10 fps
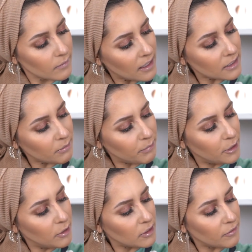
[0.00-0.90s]
That's a
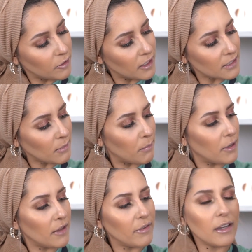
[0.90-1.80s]
beautiful, that's my
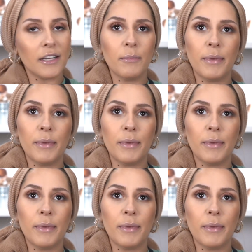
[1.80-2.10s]
perfect kind of